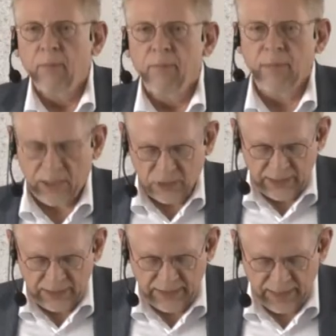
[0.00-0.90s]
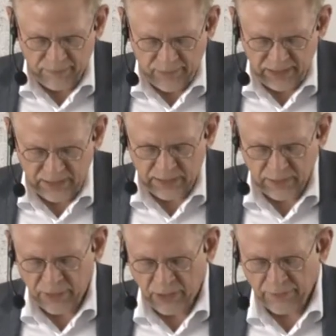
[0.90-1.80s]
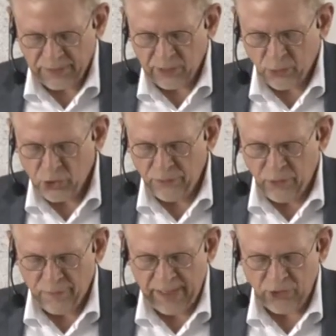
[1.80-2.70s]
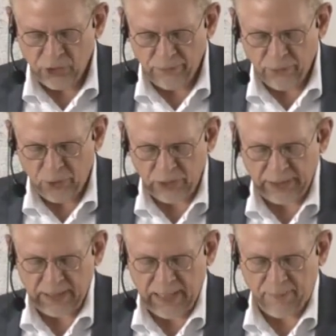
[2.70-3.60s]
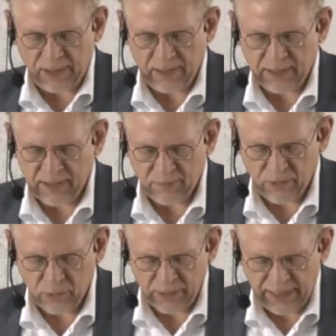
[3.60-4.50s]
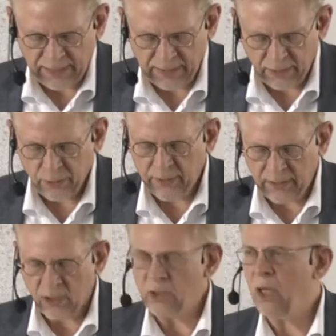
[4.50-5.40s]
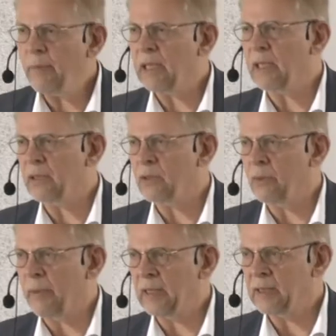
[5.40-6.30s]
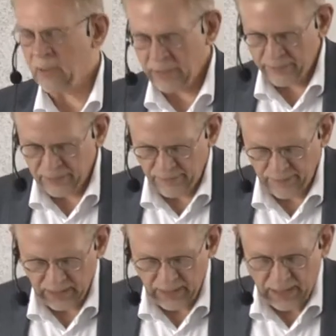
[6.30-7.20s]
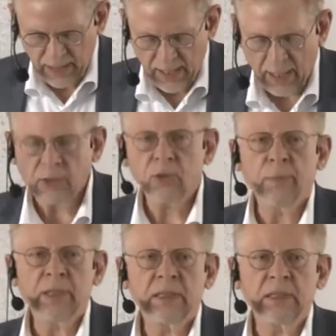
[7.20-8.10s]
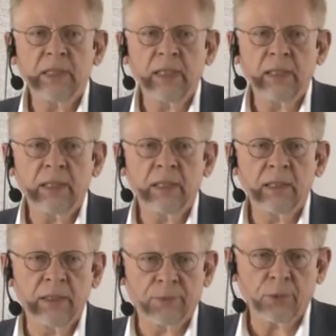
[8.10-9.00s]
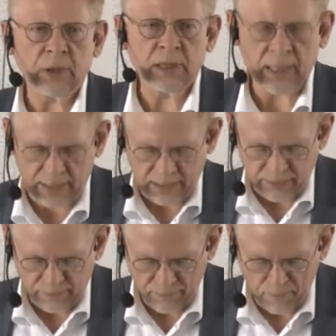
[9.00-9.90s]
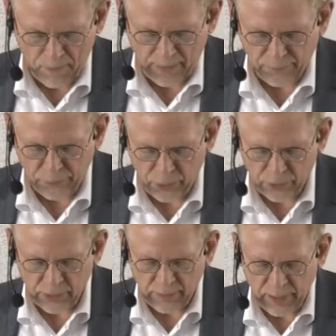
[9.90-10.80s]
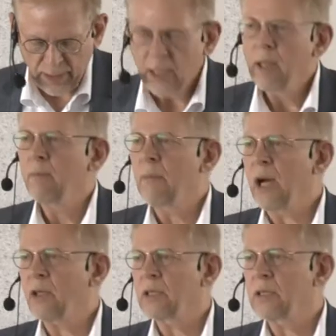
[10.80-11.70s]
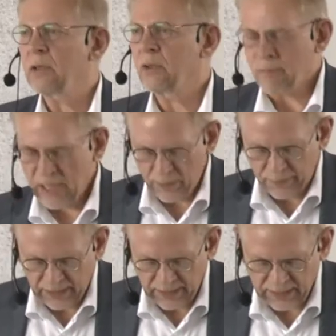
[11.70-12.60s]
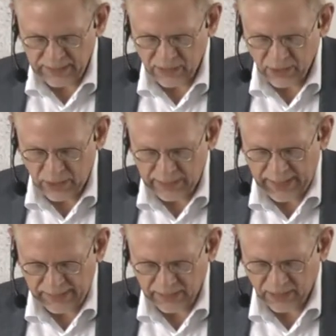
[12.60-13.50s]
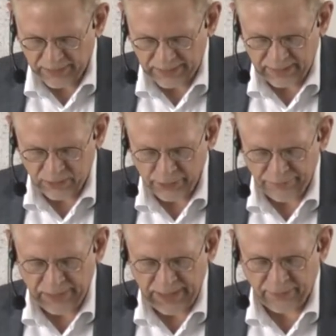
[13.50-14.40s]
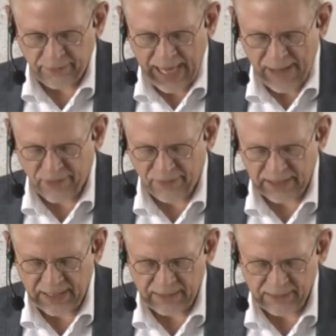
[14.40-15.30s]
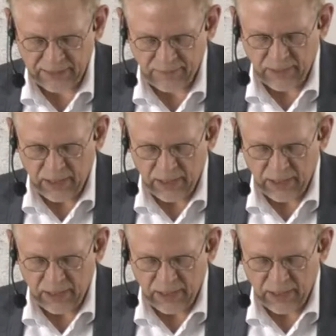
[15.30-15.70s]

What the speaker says: Marx's statements about the social formation following capitalism relating to the economic instruments, however, are to be seen in a different light. First, Marx, to my opinion, did not adequately reflect the ambivalence